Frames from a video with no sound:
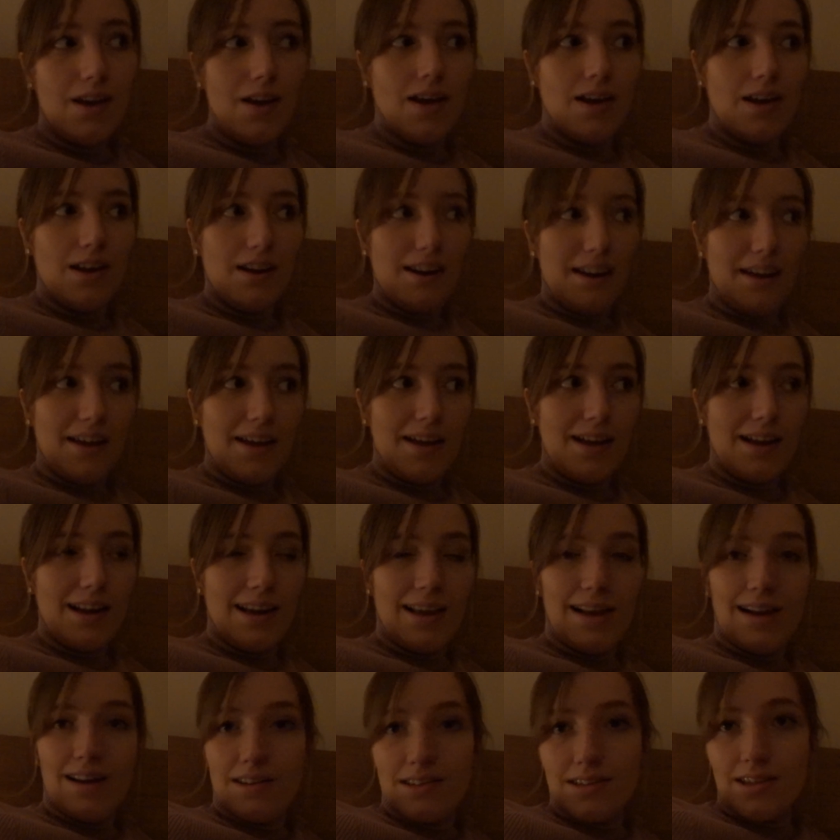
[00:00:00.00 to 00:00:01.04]
and like
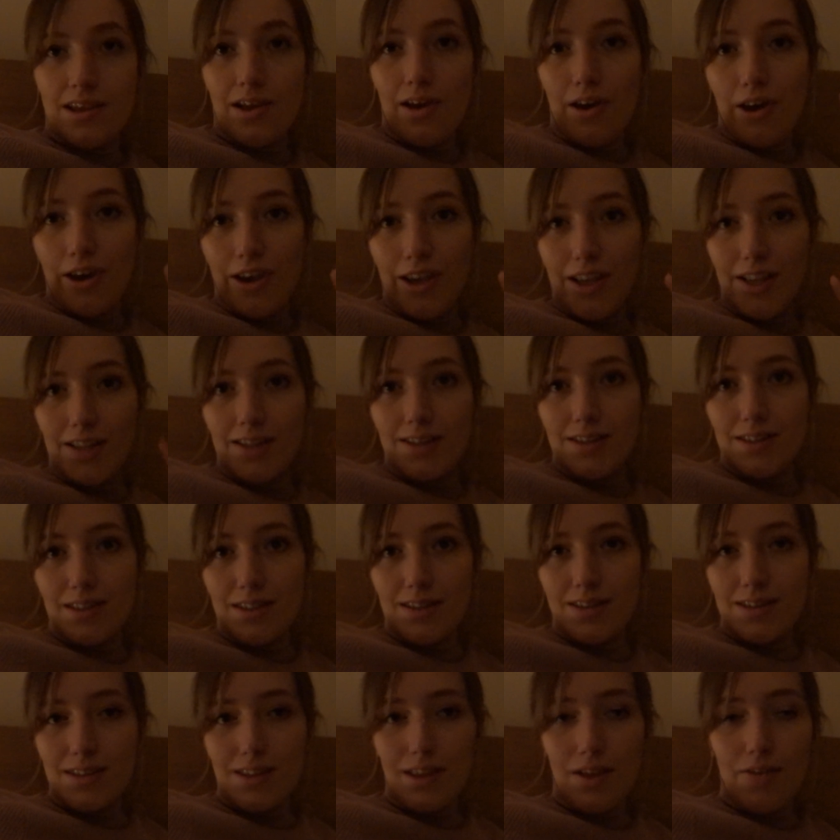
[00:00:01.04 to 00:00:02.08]
little asides
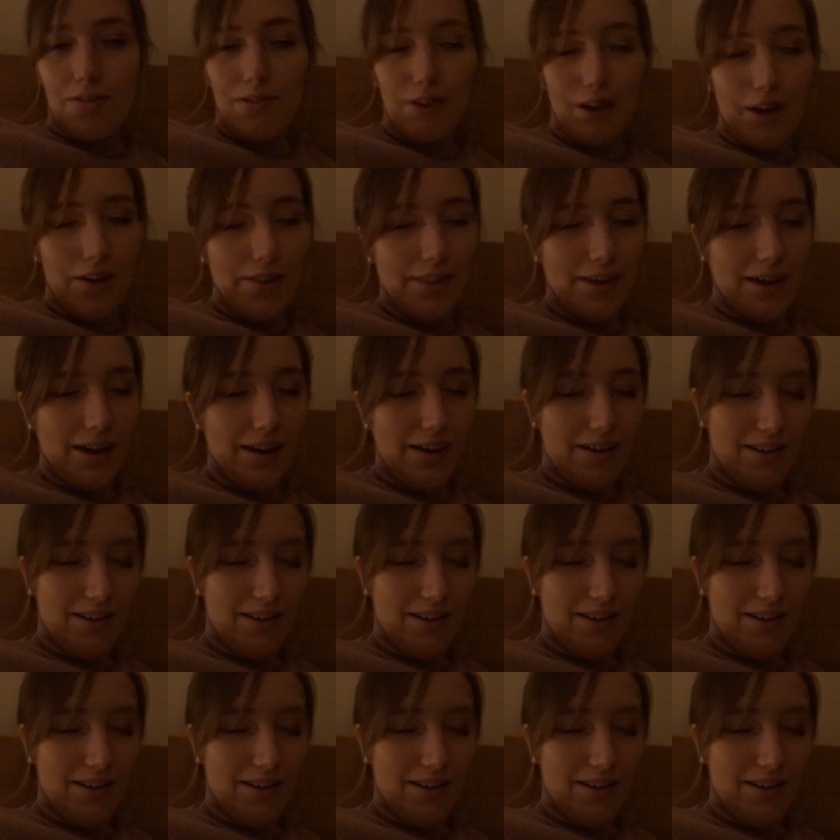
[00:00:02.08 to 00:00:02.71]
and stuff like that.